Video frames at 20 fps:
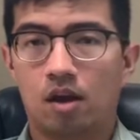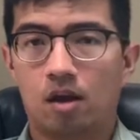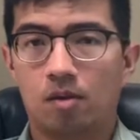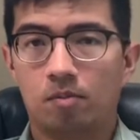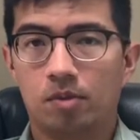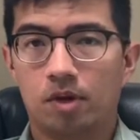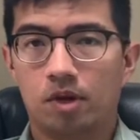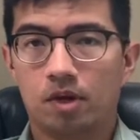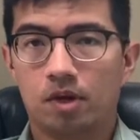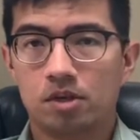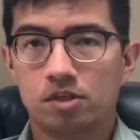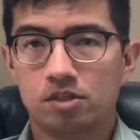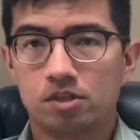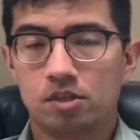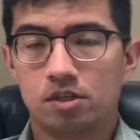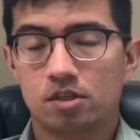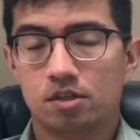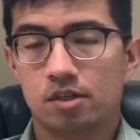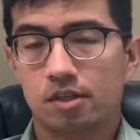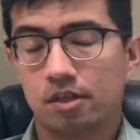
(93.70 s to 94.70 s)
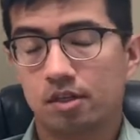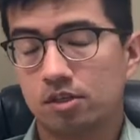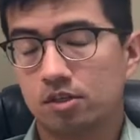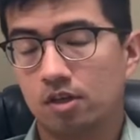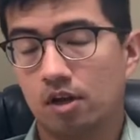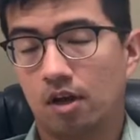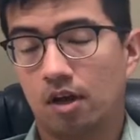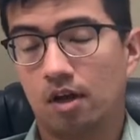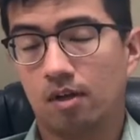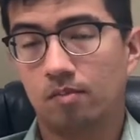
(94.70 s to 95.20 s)
because
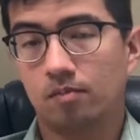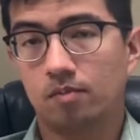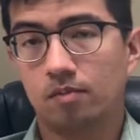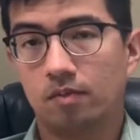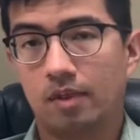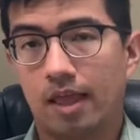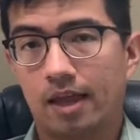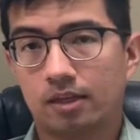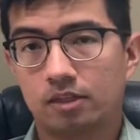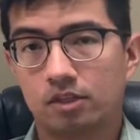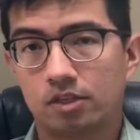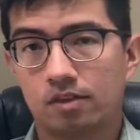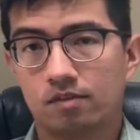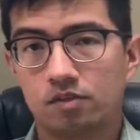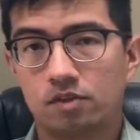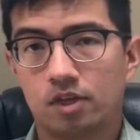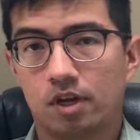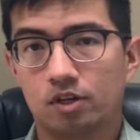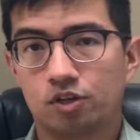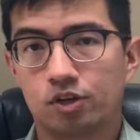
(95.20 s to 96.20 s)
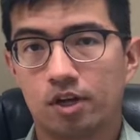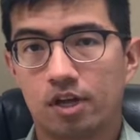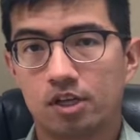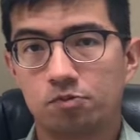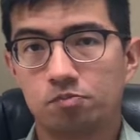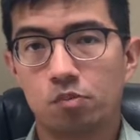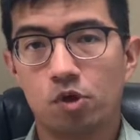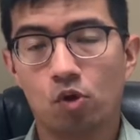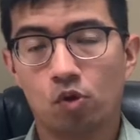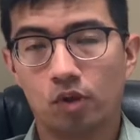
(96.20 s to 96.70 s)
laxatives such as
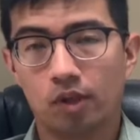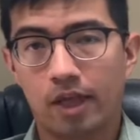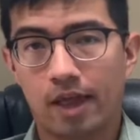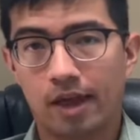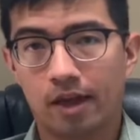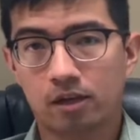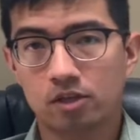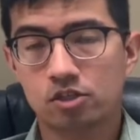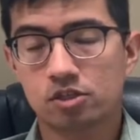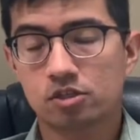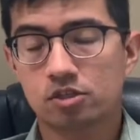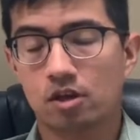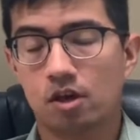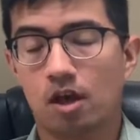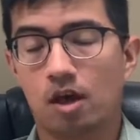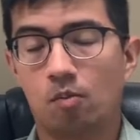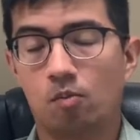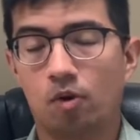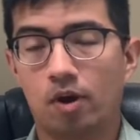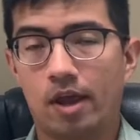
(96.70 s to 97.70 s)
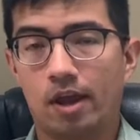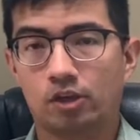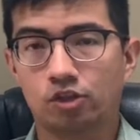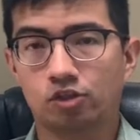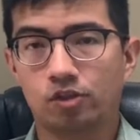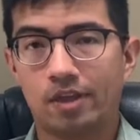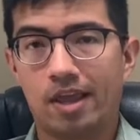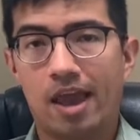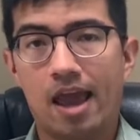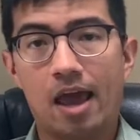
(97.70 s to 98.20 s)
Miralax would
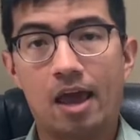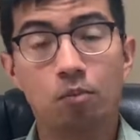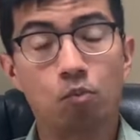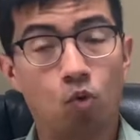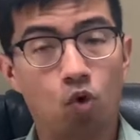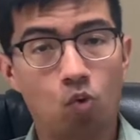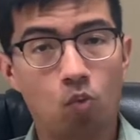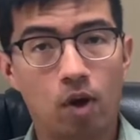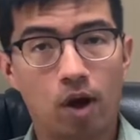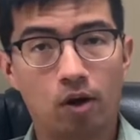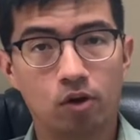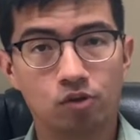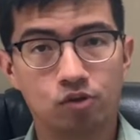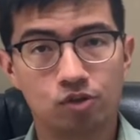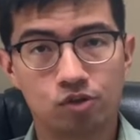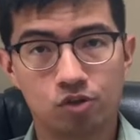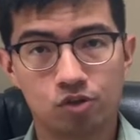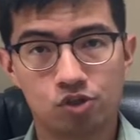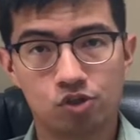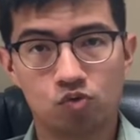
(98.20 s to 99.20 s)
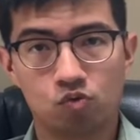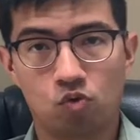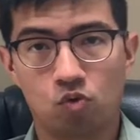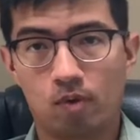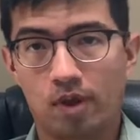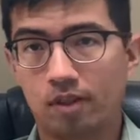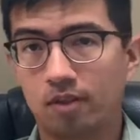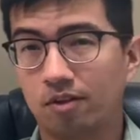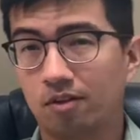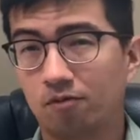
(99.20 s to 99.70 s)
actually add more water to the stool
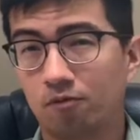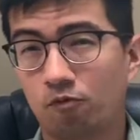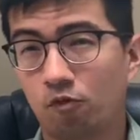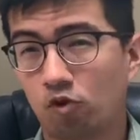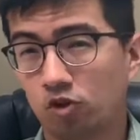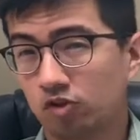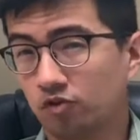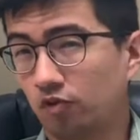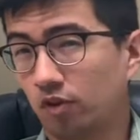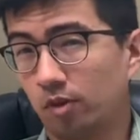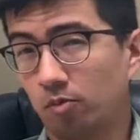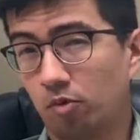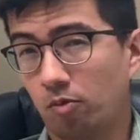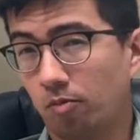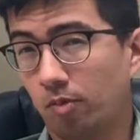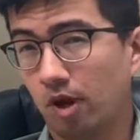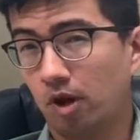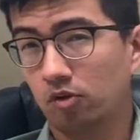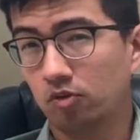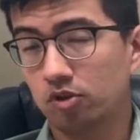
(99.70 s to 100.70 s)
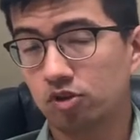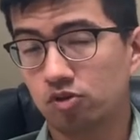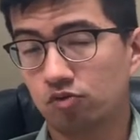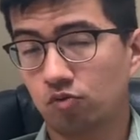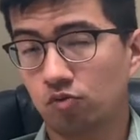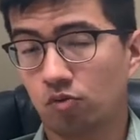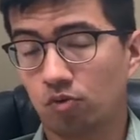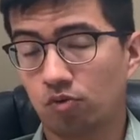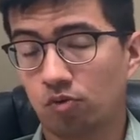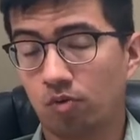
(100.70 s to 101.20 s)
rather than forcefully propel the
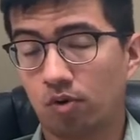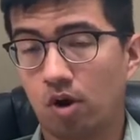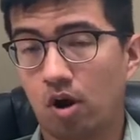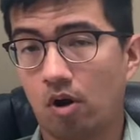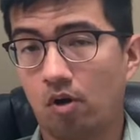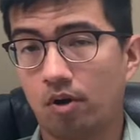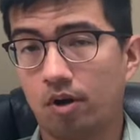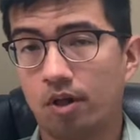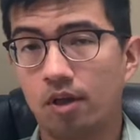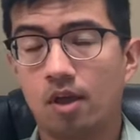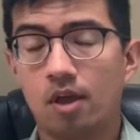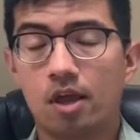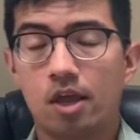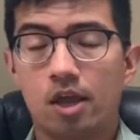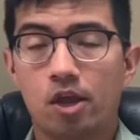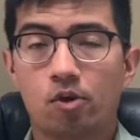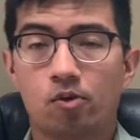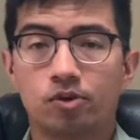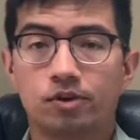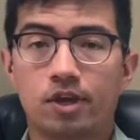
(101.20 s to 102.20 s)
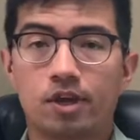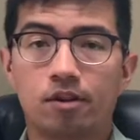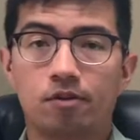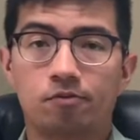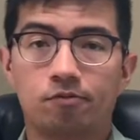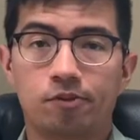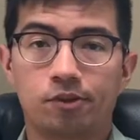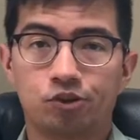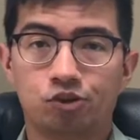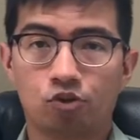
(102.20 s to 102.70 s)
stool through an already irritated
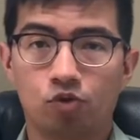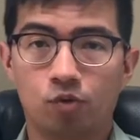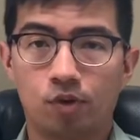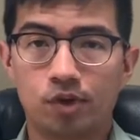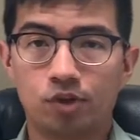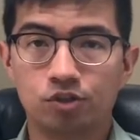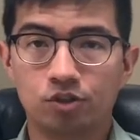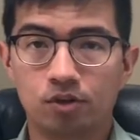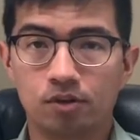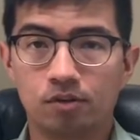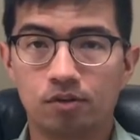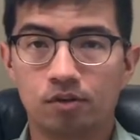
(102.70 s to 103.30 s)
fissure region.